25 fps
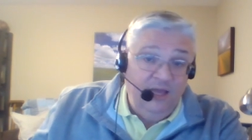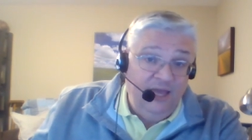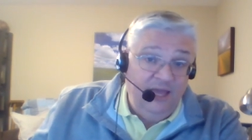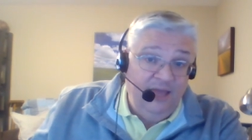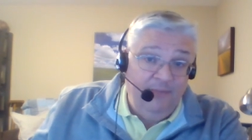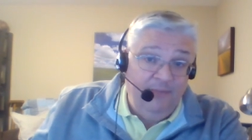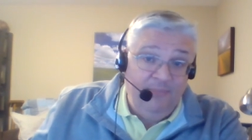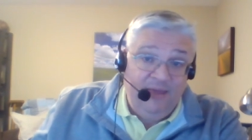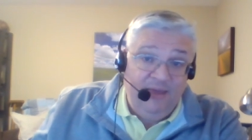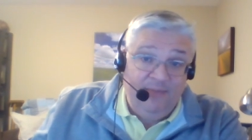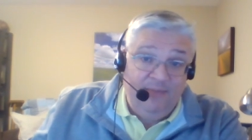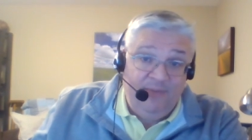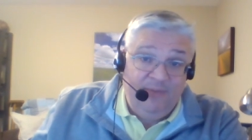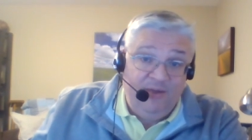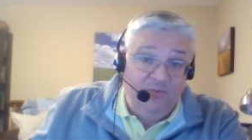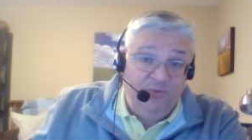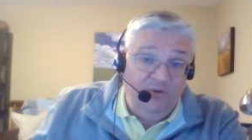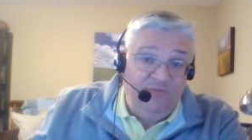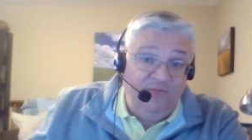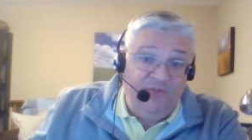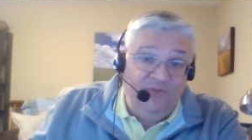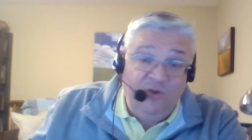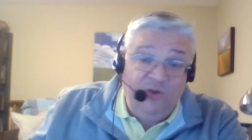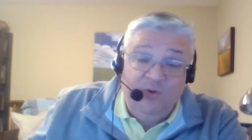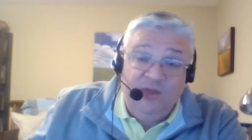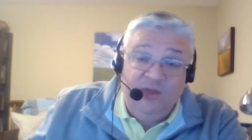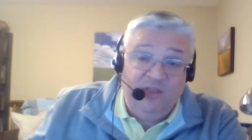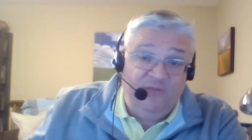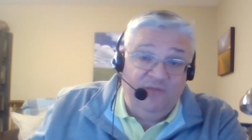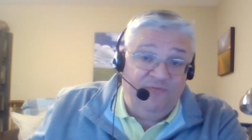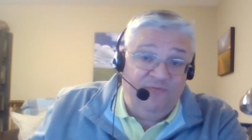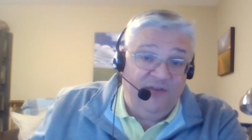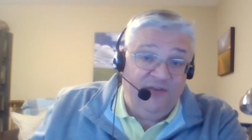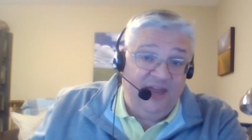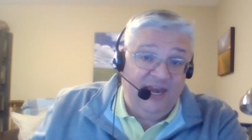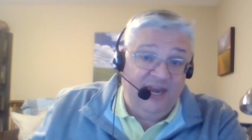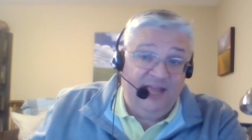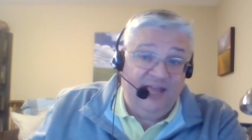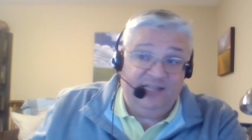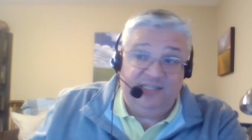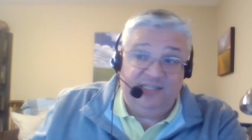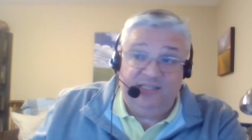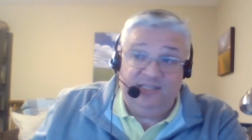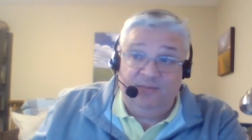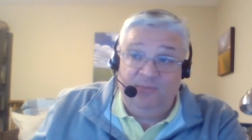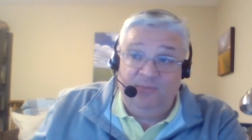it may be reviewing the finances.